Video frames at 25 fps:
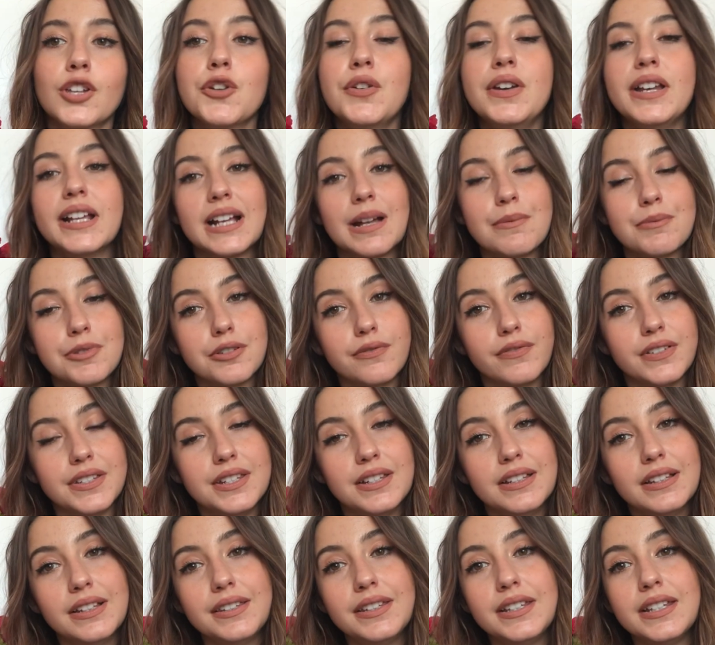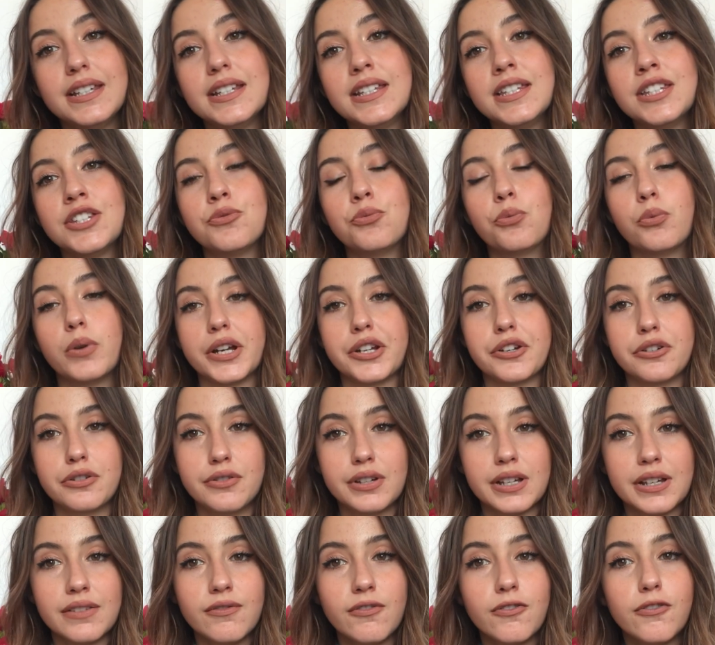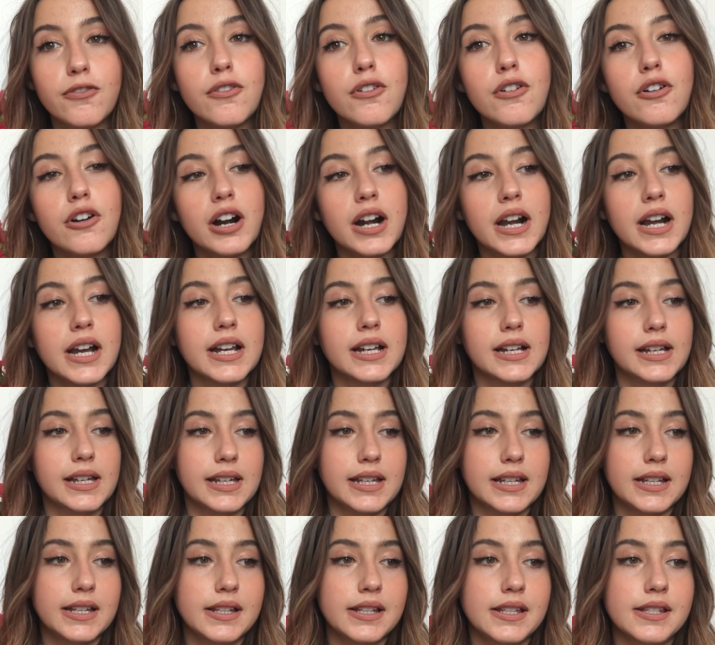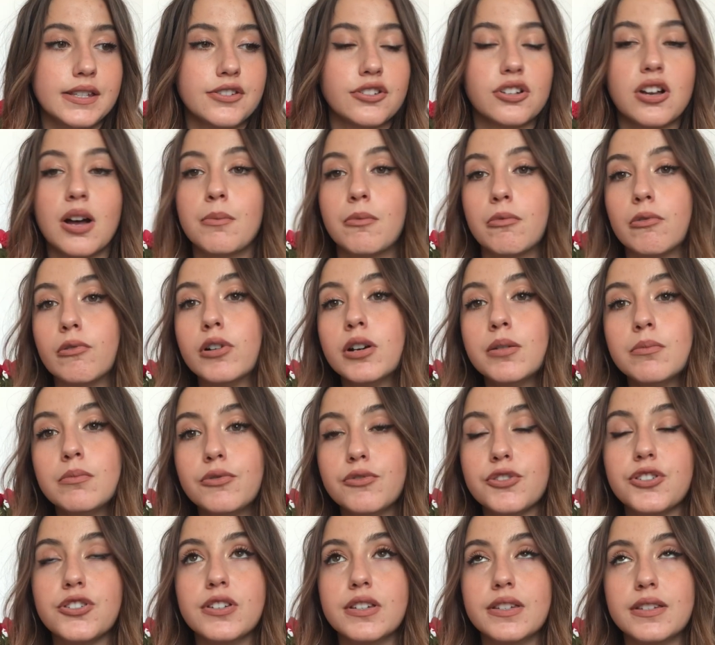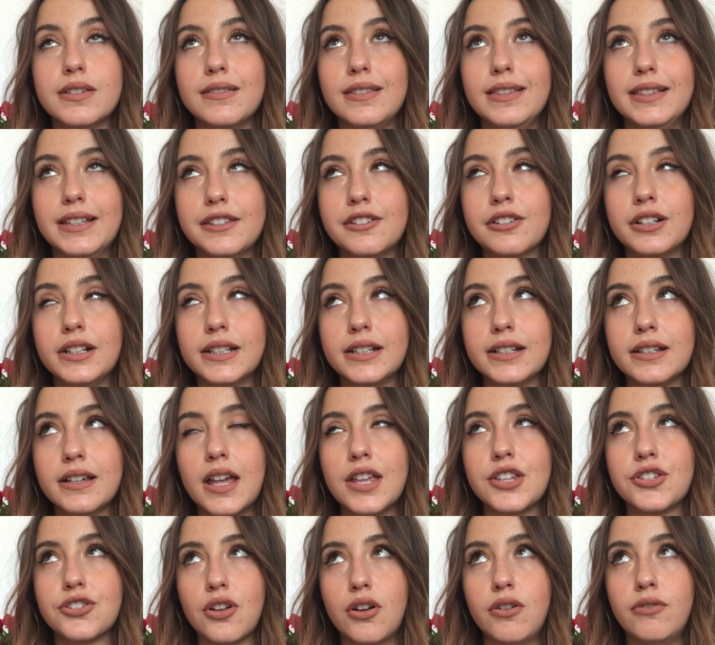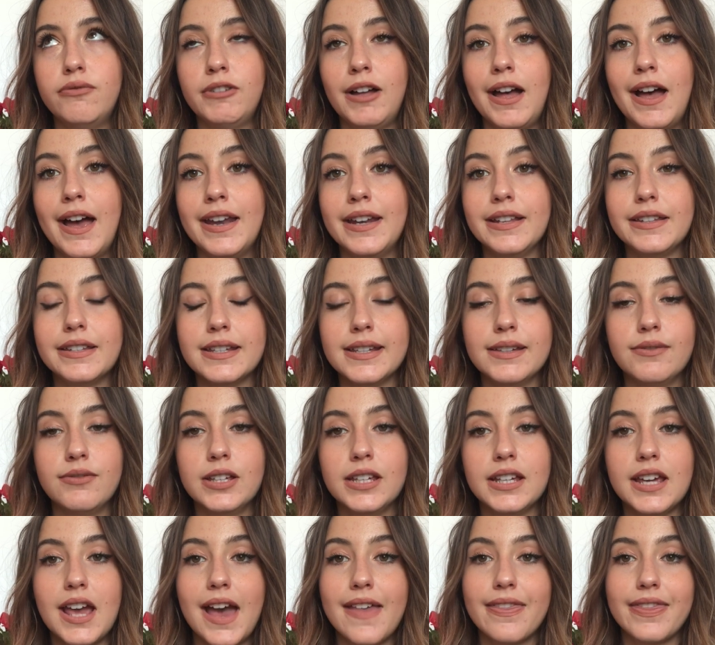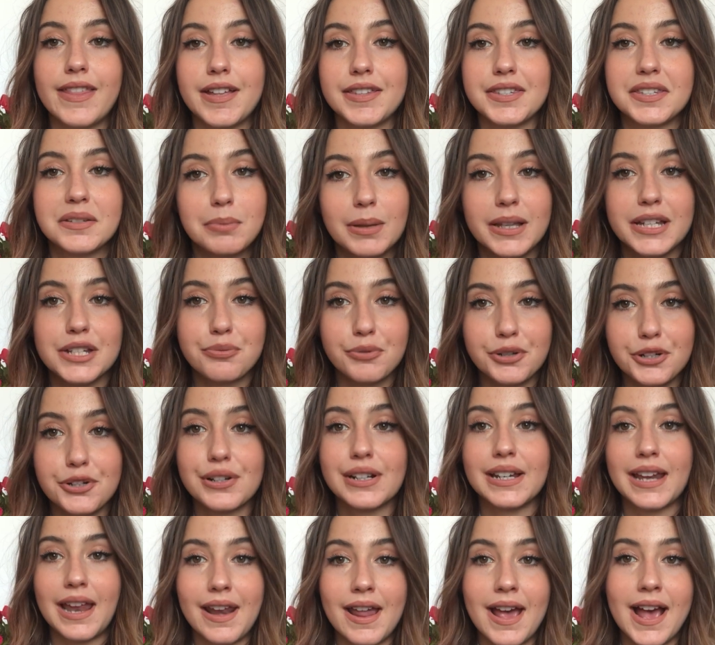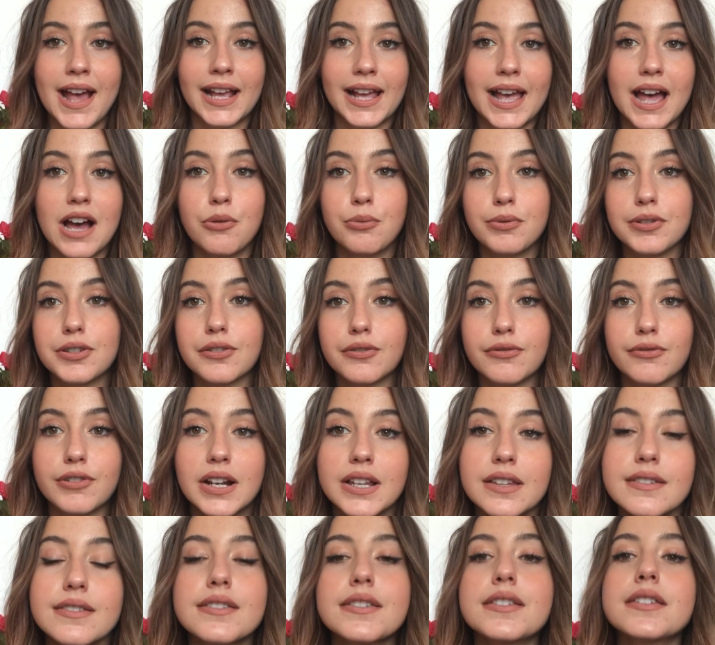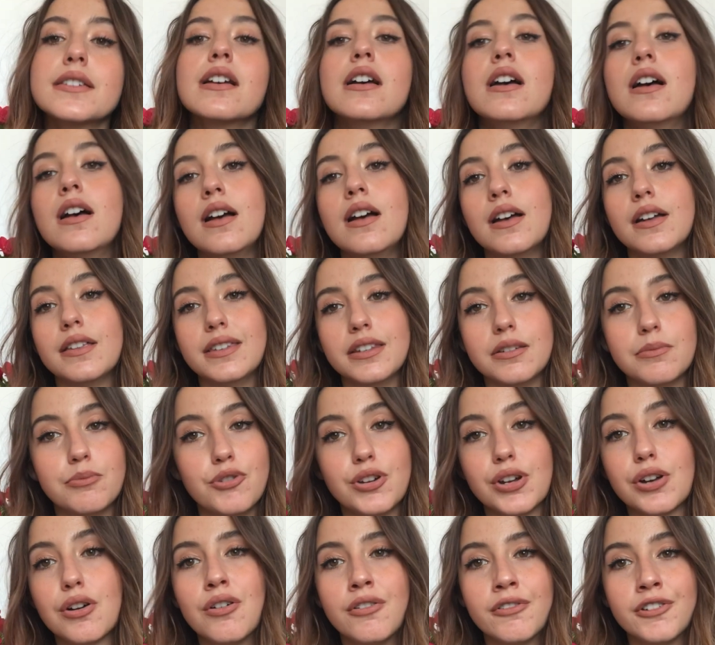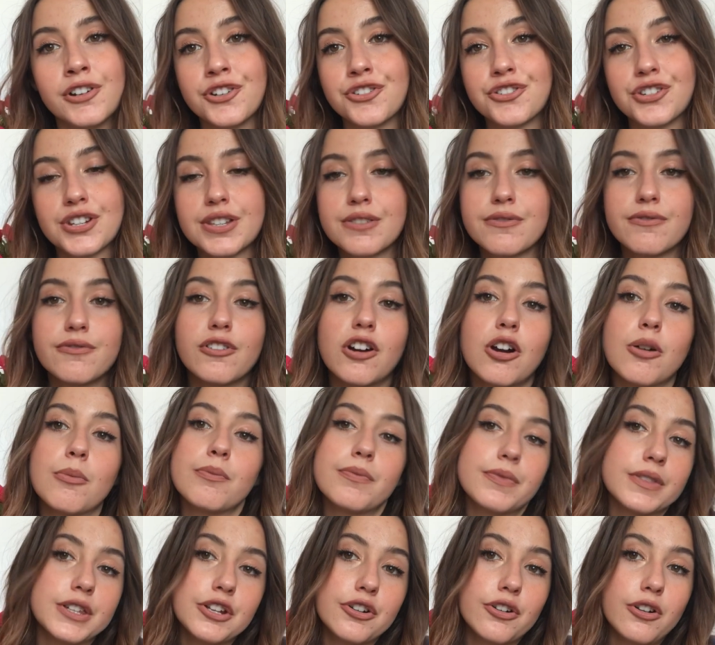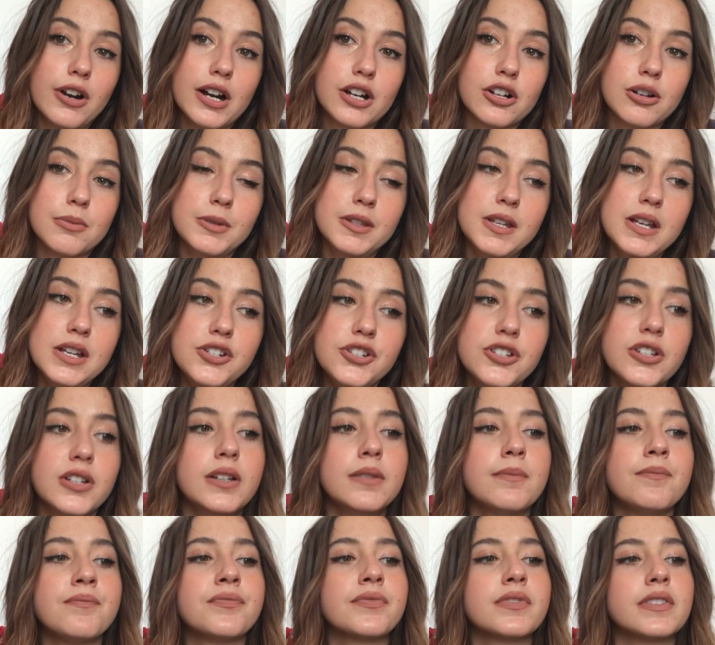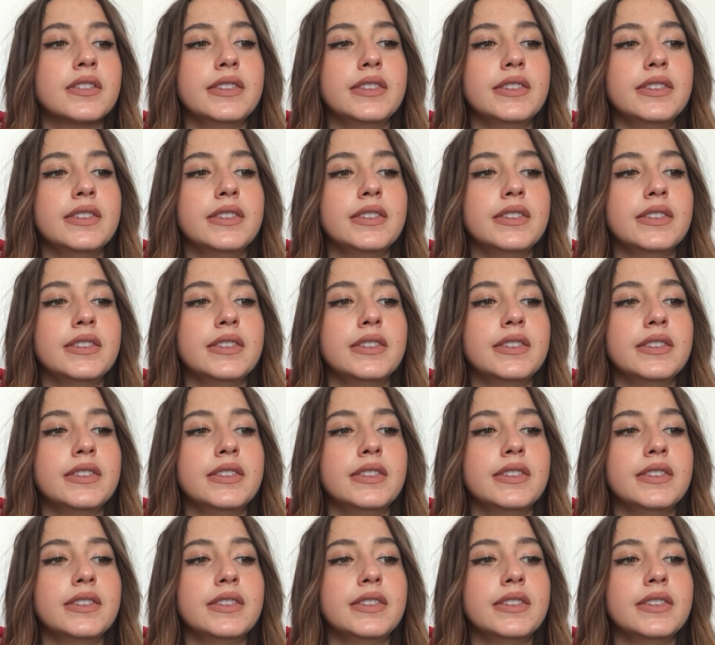When it comes to facilities, what you're looking for is common room, which is literally a sofa and a TV, and that's the place where you can hang out with your friends that you bring over just from your accommodation.